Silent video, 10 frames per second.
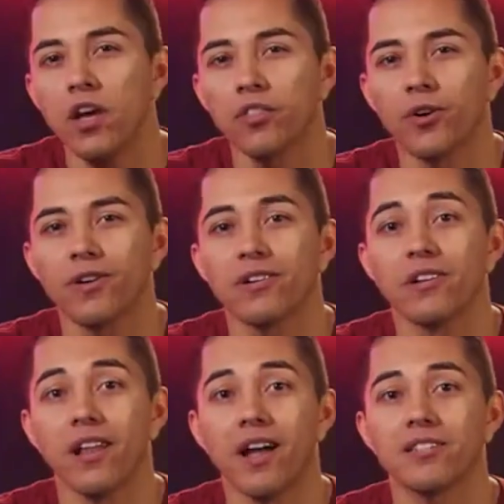There are
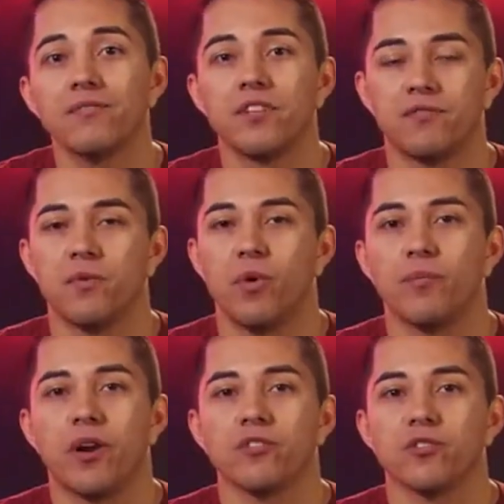lots of different
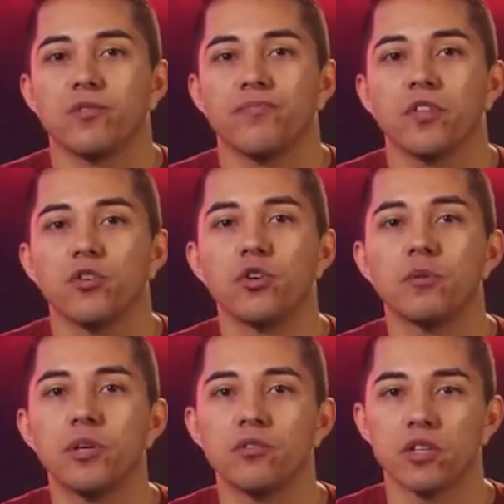web browsers. You
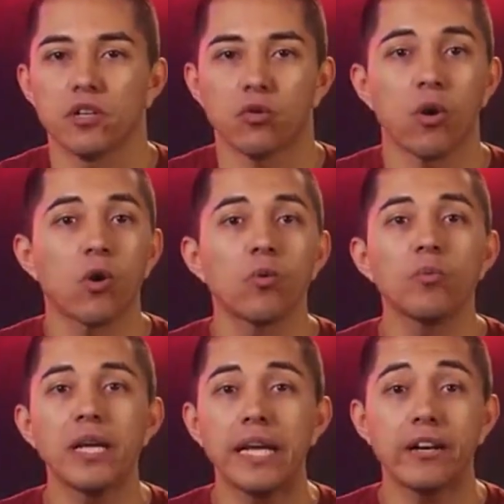could be using
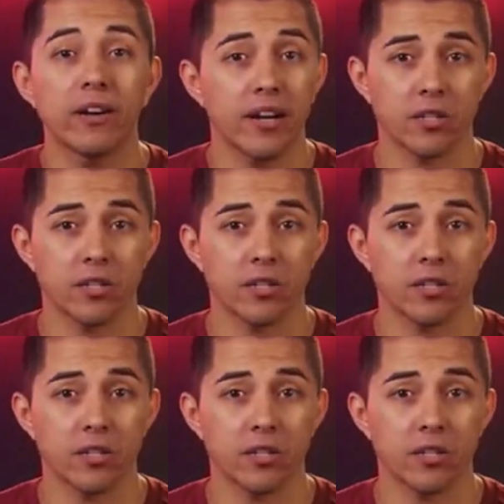Chrome, Internet